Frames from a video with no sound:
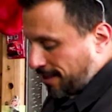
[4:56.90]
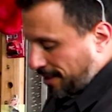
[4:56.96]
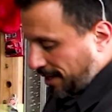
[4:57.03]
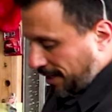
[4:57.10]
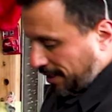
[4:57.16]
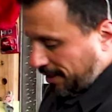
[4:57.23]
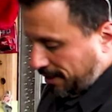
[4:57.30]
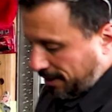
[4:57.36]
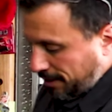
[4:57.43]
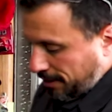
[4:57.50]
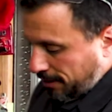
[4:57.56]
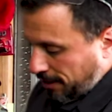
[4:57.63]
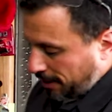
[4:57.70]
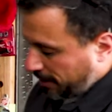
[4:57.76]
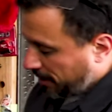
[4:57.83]

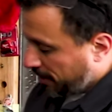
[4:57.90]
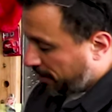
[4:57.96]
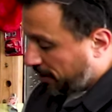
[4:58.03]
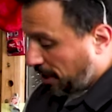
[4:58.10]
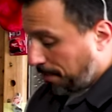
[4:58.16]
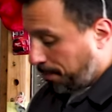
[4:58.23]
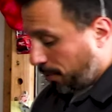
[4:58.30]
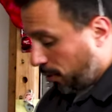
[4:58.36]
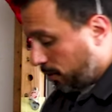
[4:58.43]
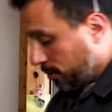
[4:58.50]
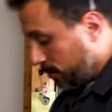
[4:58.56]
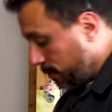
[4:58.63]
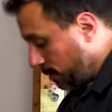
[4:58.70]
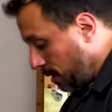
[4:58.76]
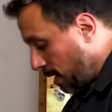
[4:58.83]
This is as simple
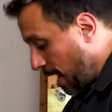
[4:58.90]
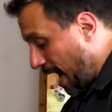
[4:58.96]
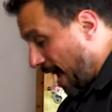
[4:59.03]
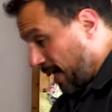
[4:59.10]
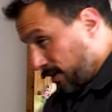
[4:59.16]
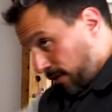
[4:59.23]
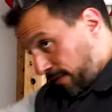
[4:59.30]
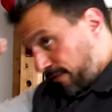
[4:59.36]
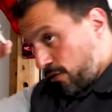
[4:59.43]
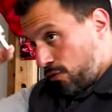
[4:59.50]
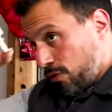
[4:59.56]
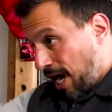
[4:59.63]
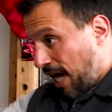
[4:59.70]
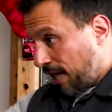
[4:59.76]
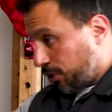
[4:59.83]
as if
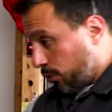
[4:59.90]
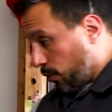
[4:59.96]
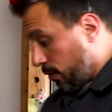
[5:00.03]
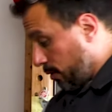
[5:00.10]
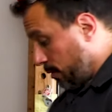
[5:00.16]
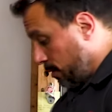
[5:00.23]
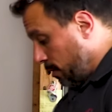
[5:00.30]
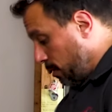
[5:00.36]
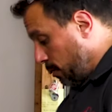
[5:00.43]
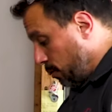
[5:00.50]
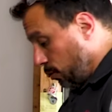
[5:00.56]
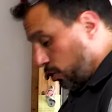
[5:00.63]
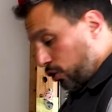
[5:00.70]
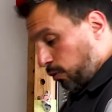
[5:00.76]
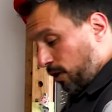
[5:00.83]
you got your
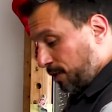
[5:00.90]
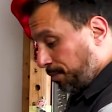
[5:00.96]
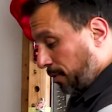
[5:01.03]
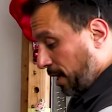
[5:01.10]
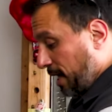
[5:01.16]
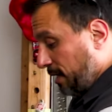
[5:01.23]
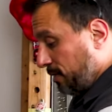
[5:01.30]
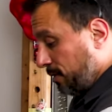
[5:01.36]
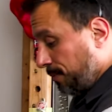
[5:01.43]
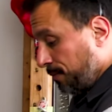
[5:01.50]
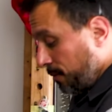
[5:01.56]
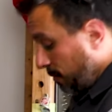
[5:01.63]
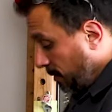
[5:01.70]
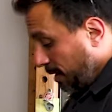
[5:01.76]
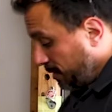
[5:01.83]
new switchblades,
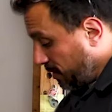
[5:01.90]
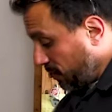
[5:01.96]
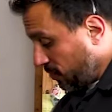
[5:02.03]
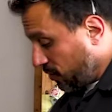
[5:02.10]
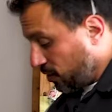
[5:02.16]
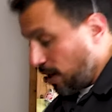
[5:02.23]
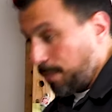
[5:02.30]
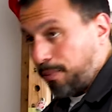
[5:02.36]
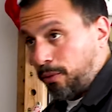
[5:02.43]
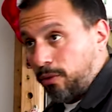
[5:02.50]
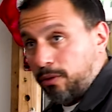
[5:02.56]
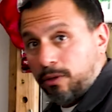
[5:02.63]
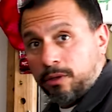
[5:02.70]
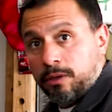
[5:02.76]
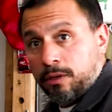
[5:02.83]
it's as simple
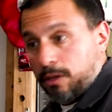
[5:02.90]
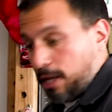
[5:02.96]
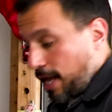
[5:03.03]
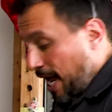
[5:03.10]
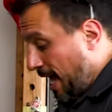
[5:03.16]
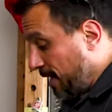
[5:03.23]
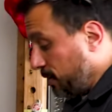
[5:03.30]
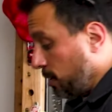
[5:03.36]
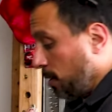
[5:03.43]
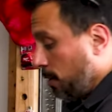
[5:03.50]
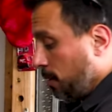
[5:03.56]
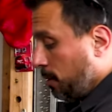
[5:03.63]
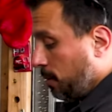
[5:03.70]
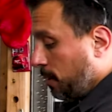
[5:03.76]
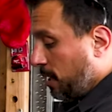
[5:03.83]
as
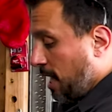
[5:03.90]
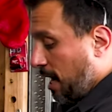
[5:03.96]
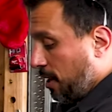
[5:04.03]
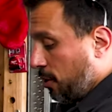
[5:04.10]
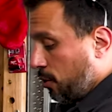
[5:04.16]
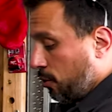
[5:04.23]
getting